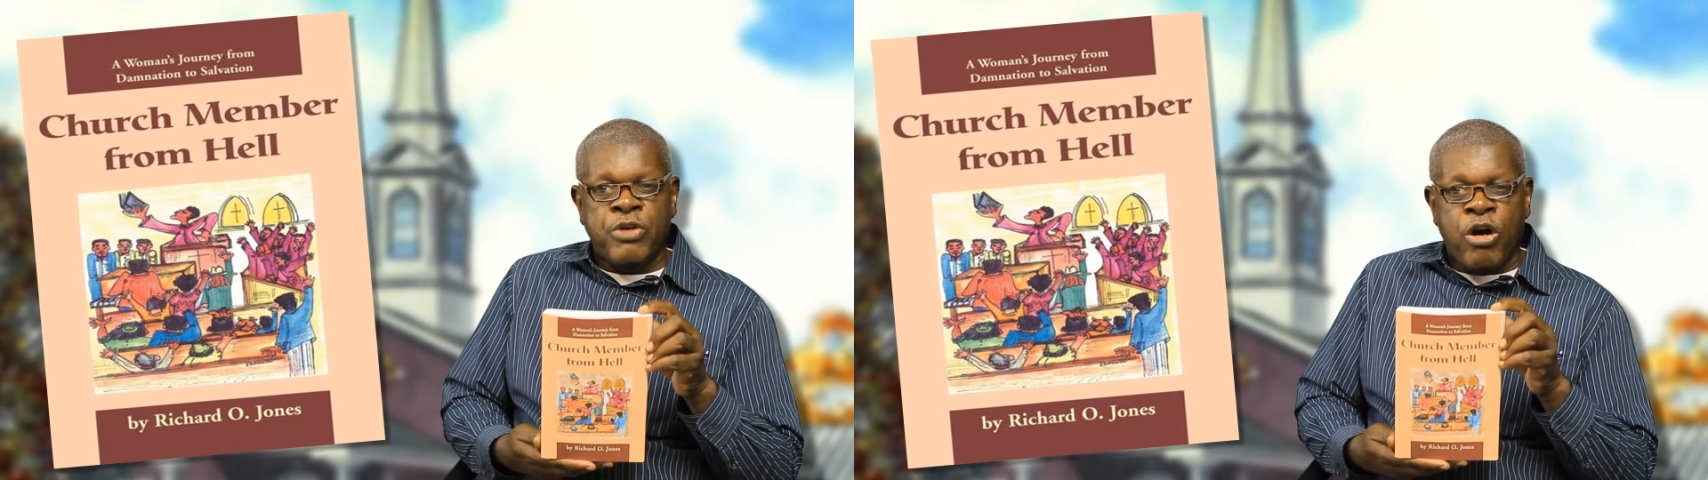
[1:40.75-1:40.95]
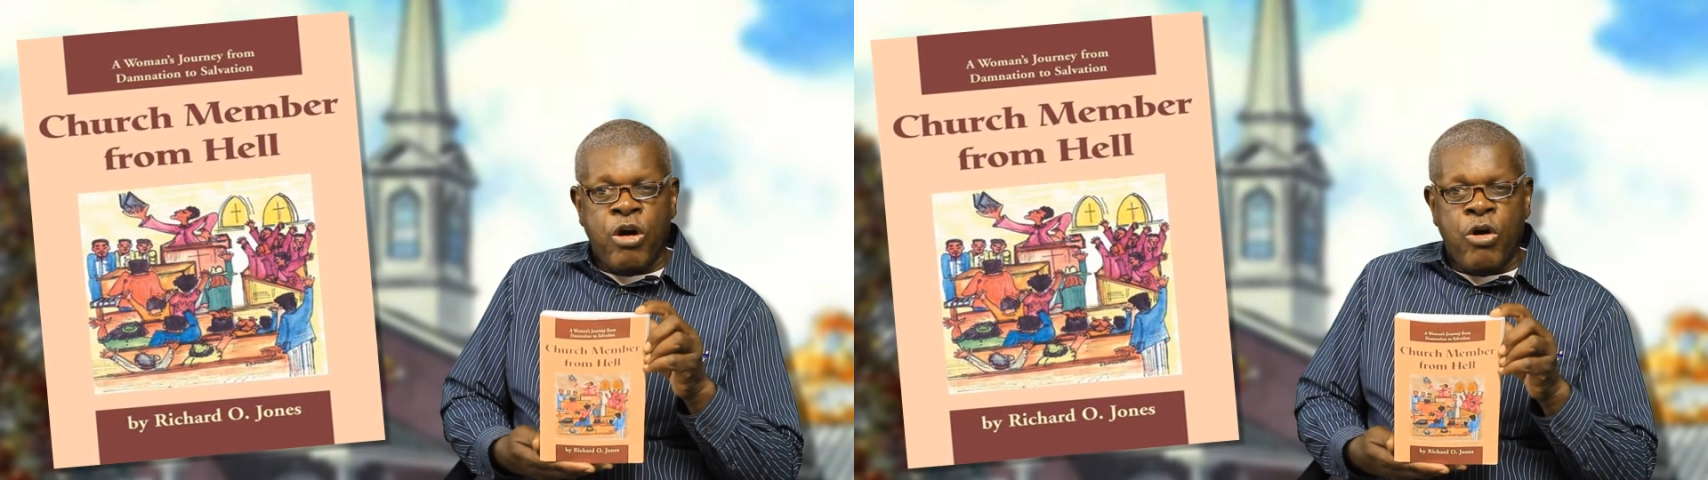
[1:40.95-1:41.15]

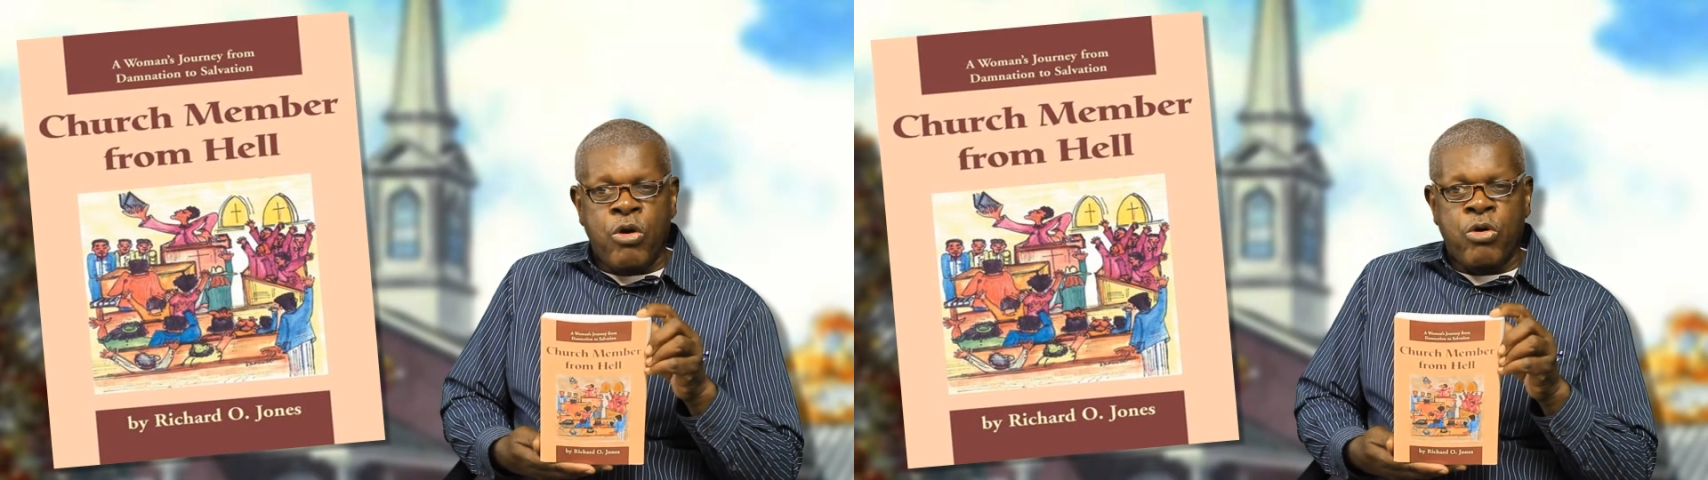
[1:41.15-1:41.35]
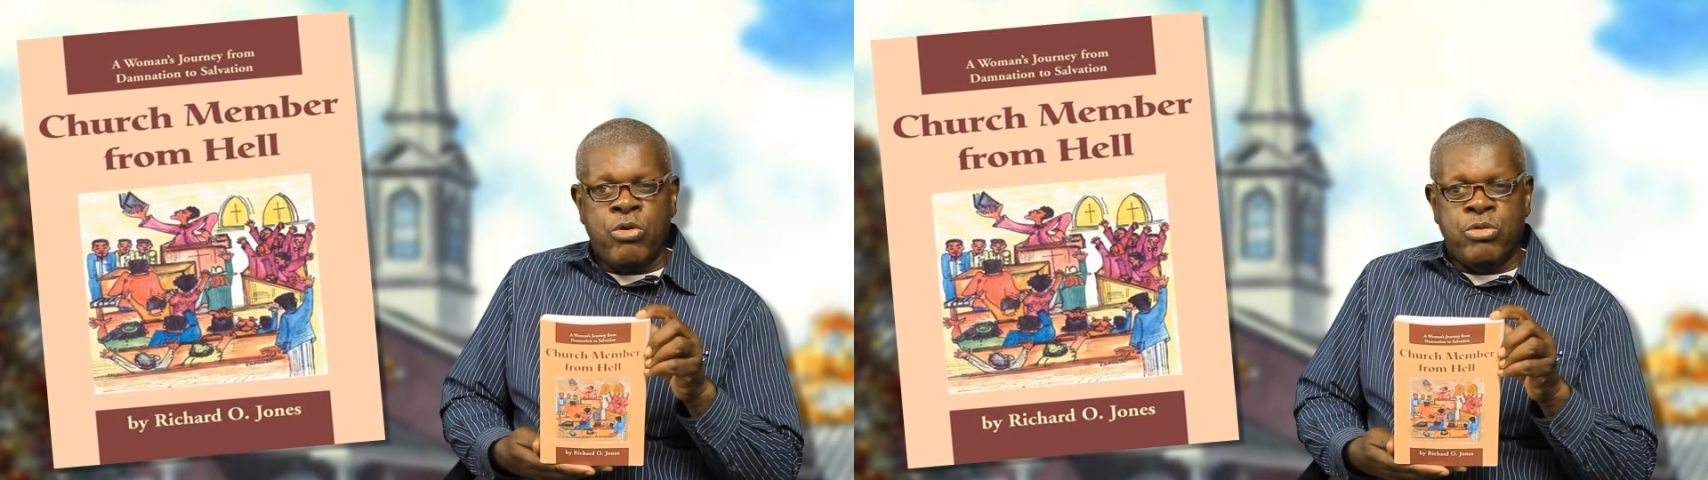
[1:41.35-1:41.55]

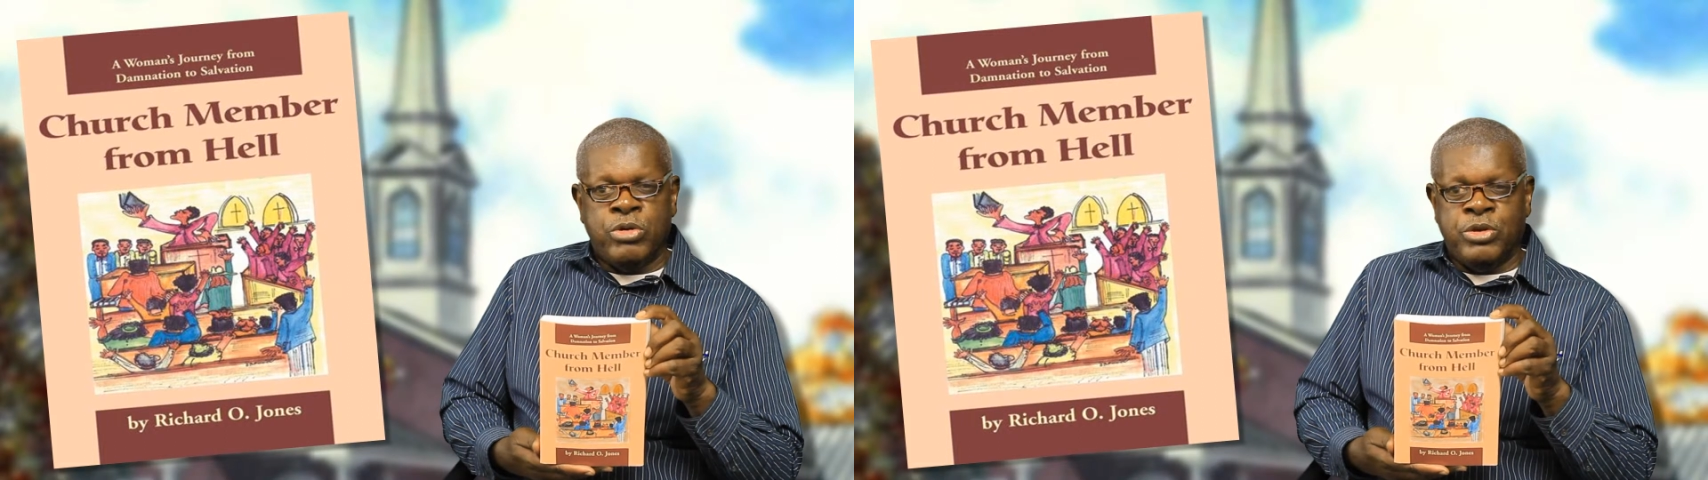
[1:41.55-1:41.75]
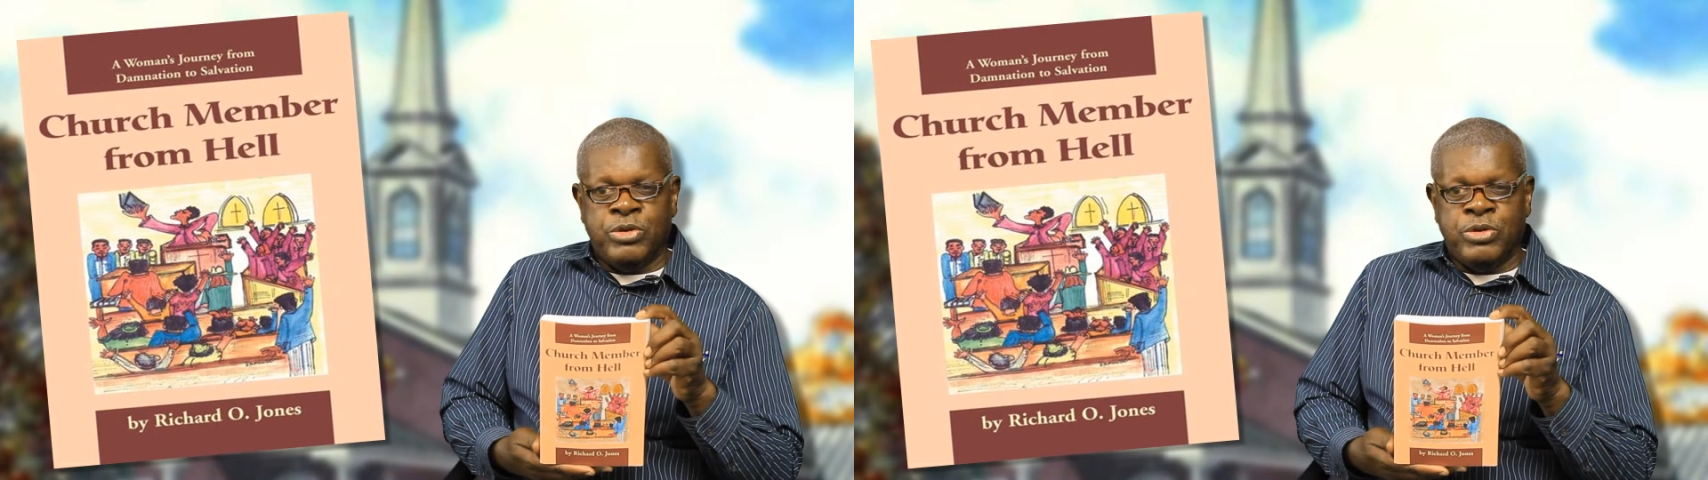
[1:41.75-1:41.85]
all your